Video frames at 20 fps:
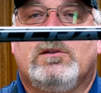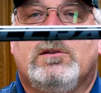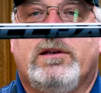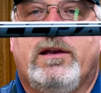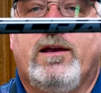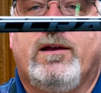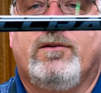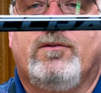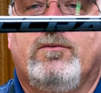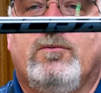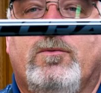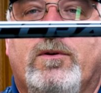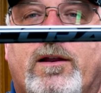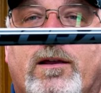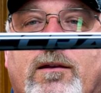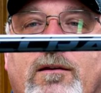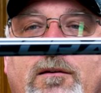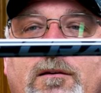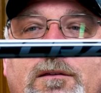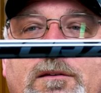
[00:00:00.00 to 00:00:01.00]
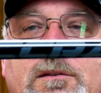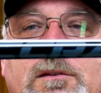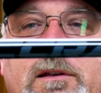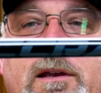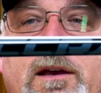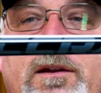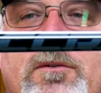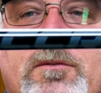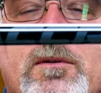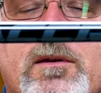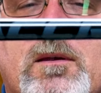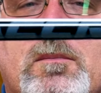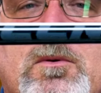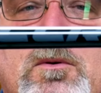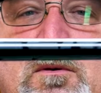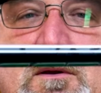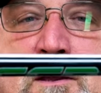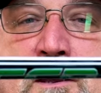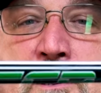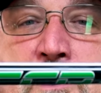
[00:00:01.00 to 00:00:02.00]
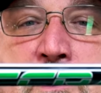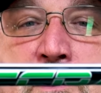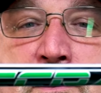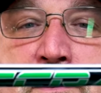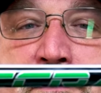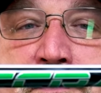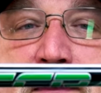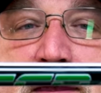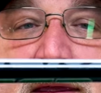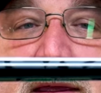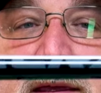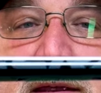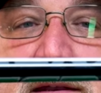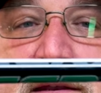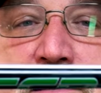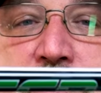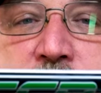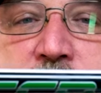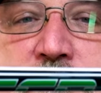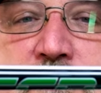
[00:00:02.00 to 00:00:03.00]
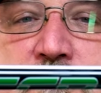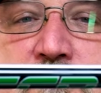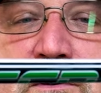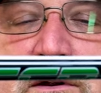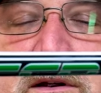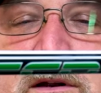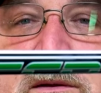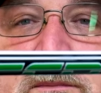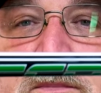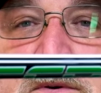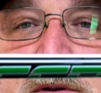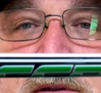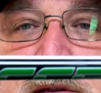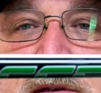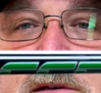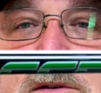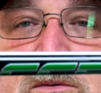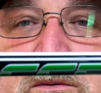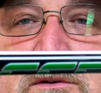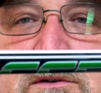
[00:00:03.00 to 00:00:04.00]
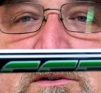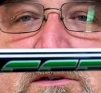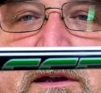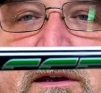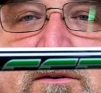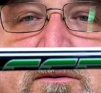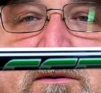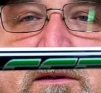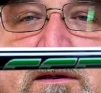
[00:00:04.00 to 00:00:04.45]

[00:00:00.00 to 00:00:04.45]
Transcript: shadow, what I call the shadow label. And so we're going to put this one shadow